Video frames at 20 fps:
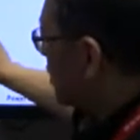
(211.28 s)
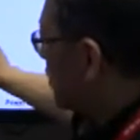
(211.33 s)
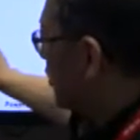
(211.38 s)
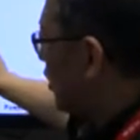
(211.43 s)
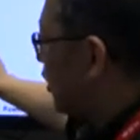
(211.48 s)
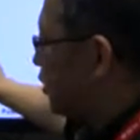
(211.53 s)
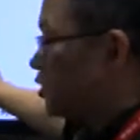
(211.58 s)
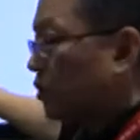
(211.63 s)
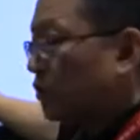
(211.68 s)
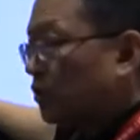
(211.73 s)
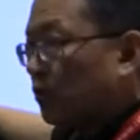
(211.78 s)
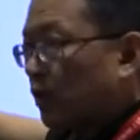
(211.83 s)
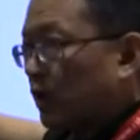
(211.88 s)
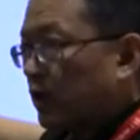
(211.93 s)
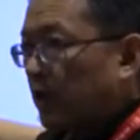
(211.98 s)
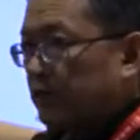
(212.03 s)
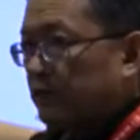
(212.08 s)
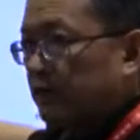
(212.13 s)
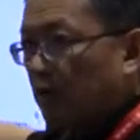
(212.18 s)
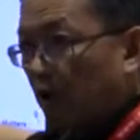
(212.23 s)
we also work
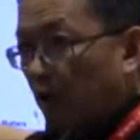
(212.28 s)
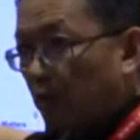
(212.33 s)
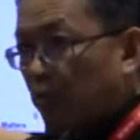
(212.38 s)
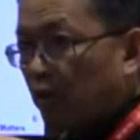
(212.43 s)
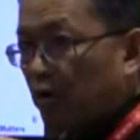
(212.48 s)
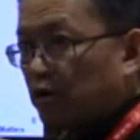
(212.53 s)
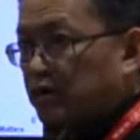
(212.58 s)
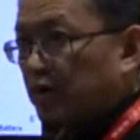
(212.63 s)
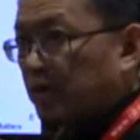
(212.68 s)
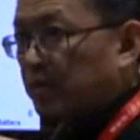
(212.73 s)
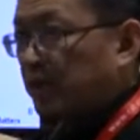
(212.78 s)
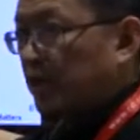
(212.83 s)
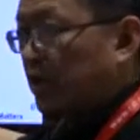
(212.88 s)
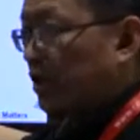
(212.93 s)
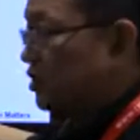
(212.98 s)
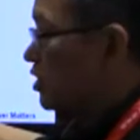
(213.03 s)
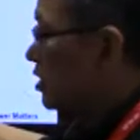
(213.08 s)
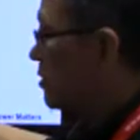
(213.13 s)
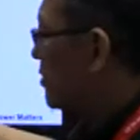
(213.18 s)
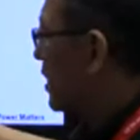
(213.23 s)
on the long pulse
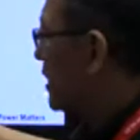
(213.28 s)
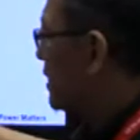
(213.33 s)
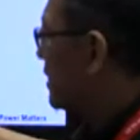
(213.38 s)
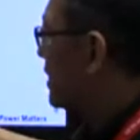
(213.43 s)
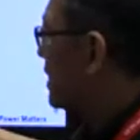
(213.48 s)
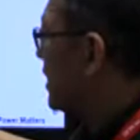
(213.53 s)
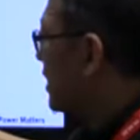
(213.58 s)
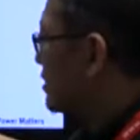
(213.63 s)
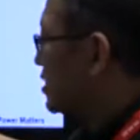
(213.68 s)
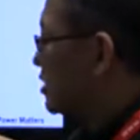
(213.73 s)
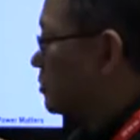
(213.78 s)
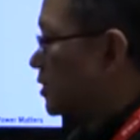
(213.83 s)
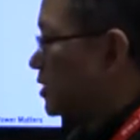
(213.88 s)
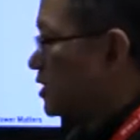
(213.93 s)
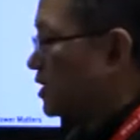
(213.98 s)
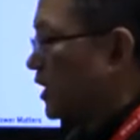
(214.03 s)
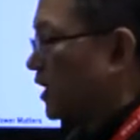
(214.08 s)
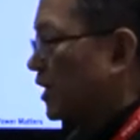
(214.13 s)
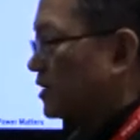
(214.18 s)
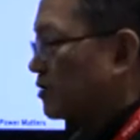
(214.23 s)
application. Many customers
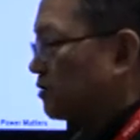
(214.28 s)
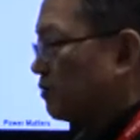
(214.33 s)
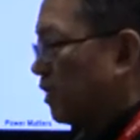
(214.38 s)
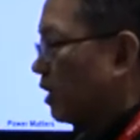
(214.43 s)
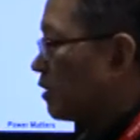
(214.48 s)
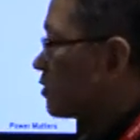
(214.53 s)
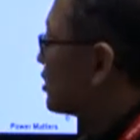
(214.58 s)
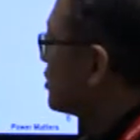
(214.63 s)
says, well,